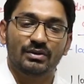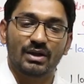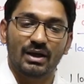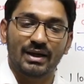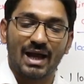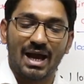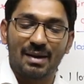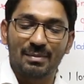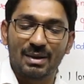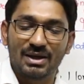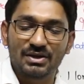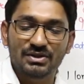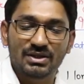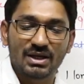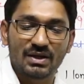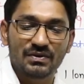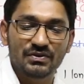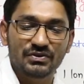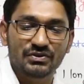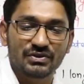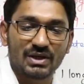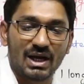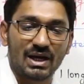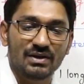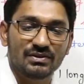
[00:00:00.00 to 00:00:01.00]
The
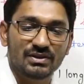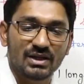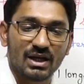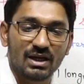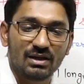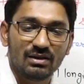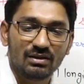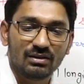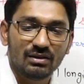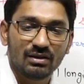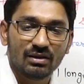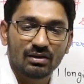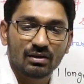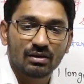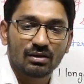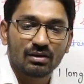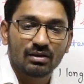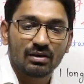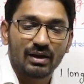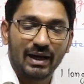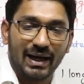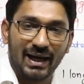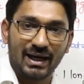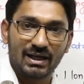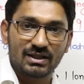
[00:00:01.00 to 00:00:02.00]
dimensions change in
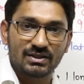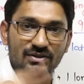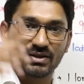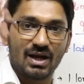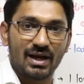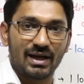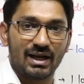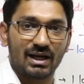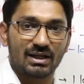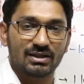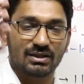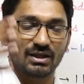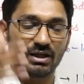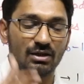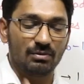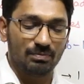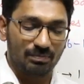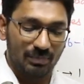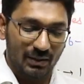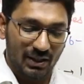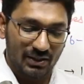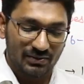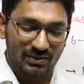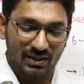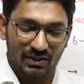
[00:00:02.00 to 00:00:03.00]
x direction
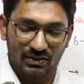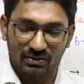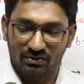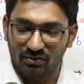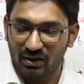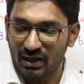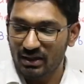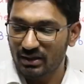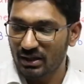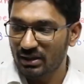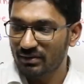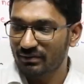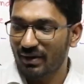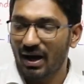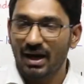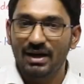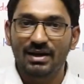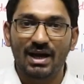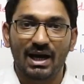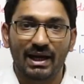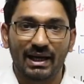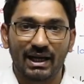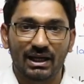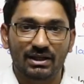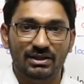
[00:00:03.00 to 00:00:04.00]
plus the strain in y
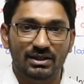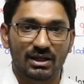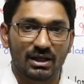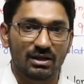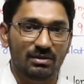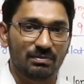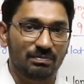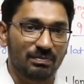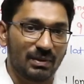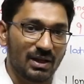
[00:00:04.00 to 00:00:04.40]
direction